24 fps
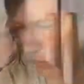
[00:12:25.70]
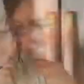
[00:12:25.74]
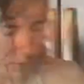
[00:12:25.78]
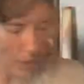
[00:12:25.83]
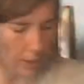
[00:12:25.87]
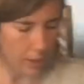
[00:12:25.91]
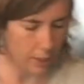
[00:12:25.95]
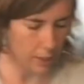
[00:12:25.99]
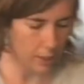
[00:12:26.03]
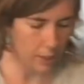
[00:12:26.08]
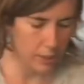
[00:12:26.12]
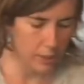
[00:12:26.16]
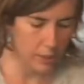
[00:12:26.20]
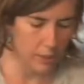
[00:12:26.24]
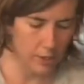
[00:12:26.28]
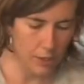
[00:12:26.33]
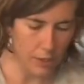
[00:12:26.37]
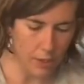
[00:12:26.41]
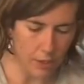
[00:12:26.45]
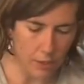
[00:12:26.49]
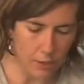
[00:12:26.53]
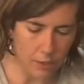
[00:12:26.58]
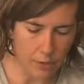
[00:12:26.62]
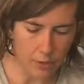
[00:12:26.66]
right,
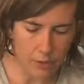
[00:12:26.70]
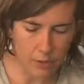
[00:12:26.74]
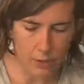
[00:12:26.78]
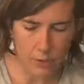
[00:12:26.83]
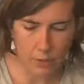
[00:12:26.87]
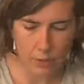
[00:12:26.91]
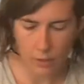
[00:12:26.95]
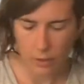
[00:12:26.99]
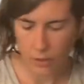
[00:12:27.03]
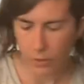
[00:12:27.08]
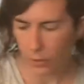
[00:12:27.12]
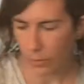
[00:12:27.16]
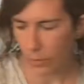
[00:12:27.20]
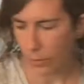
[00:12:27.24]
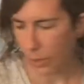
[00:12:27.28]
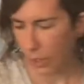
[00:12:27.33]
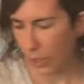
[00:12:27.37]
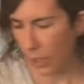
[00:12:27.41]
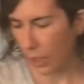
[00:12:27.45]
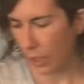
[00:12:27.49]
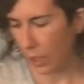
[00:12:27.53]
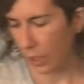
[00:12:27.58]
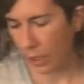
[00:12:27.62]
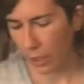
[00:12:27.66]
so
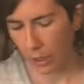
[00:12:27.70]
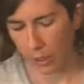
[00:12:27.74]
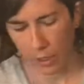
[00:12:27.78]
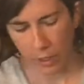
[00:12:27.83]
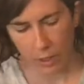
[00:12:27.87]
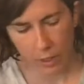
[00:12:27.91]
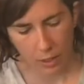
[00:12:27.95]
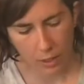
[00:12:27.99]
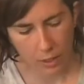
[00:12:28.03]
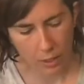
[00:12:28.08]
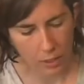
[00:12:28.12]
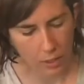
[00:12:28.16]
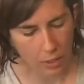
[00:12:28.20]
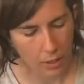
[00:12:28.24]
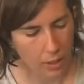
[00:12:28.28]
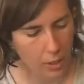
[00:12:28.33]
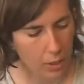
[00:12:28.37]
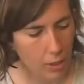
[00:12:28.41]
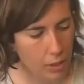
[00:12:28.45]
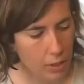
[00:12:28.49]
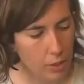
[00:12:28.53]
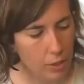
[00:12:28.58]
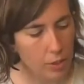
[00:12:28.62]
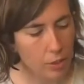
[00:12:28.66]
1 egg,
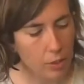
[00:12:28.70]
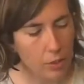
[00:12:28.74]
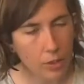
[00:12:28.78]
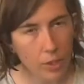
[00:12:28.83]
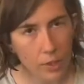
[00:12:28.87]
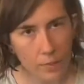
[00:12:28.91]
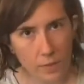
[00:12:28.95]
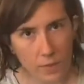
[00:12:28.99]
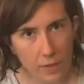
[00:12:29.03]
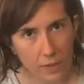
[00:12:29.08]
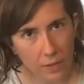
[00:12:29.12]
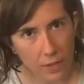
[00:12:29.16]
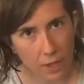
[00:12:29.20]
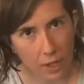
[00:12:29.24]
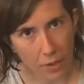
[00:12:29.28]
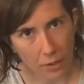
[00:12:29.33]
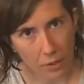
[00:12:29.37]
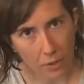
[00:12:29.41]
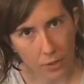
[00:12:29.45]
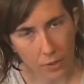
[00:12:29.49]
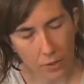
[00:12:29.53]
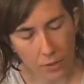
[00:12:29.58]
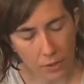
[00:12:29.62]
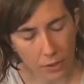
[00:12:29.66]
2 cups of
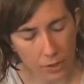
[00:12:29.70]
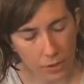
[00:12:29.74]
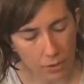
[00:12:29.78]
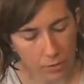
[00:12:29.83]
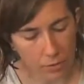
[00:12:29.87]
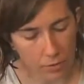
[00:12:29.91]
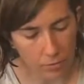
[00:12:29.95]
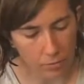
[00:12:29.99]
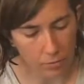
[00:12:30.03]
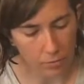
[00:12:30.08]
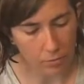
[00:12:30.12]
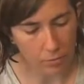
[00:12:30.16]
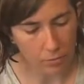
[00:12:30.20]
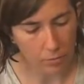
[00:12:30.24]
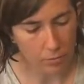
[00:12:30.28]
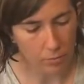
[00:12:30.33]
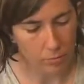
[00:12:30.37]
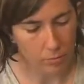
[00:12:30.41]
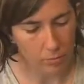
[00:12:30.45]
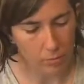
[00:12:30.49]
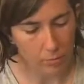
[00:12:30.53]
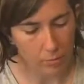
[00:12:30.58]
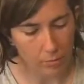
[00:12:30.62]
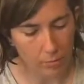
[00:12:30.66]
flour, or
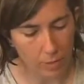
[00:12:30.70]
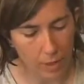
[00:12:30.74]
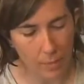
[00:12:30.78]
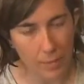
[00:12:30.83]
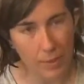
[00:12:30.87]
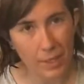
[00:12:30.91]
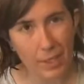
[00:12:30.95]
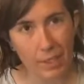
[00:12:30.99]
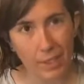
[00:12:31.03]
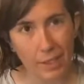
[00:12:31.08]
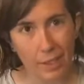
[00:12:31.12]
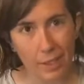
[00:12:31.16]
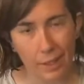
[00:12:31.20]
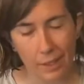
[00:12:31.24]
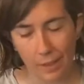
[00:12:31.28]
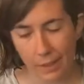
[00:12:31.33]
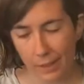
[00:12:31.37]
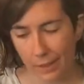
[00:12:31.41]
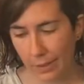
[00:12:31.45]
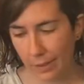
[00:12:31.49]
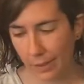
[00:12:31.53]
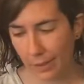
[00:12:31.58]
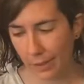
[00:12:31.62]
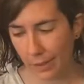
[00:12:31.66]
maybe
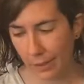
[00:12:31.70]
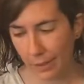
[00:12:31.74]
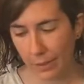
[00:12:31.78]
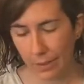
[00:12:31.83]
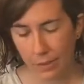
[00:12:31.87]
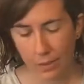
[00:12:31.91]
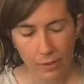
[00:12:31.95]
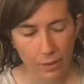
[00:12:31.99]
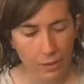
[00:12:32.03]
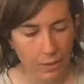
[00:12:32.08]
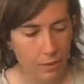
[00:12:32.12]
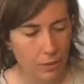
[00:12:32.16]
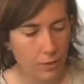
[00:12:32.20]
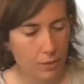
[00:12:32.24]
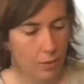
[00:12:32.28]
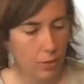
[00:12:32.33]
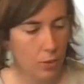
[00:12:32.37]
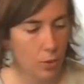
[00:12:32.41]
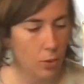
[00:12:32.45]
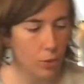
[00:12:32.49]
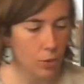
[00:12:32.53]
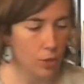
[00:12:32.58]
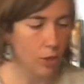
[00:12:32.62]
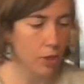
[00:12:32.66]
9
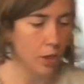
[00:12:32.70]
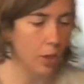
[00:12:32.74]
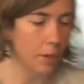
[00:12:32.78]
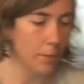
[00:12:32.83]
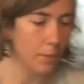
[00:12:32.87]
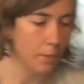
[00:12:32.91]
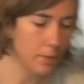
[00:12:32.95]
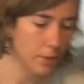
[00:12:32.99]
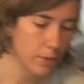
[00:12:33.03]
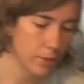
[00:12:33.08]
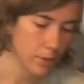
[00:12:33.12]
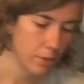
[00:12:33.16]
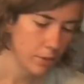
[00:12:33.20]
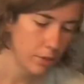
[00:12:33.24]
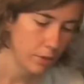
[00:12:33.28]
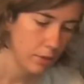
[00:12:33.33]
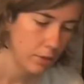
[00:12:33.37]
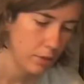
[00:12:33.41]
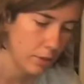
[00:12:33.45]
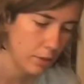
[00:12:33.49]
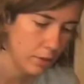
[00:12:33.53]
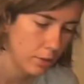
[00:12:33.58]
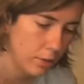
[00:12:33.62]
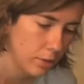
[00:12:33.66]
1/4 cups.
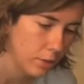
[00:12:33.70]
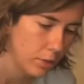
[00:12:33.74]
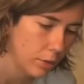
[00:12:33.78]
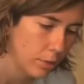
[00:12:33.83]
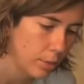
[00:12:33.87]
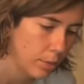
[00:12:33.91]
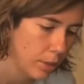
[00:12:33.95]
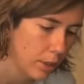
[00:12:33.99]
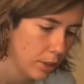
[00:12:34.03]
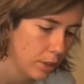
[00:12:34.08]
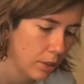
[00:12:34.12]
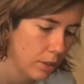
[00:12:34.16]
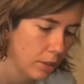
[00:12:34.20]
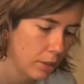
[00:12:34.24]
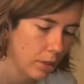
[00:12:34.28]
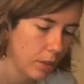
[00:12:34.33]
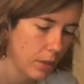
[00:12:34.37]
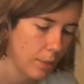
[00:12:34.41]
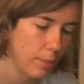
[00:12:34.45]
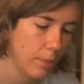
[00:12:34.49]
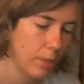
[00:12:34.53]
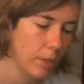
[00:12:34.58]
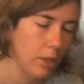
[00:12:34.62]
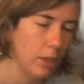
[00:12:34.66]
So it'd be a
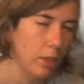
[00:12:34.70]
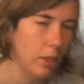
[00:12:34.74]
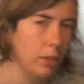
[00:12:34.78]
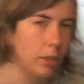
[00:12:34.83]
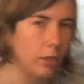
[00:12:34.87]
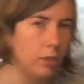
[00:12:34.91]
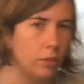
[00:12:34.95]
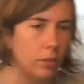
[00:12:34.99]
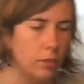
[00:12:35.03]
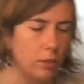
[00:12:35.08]
cup and a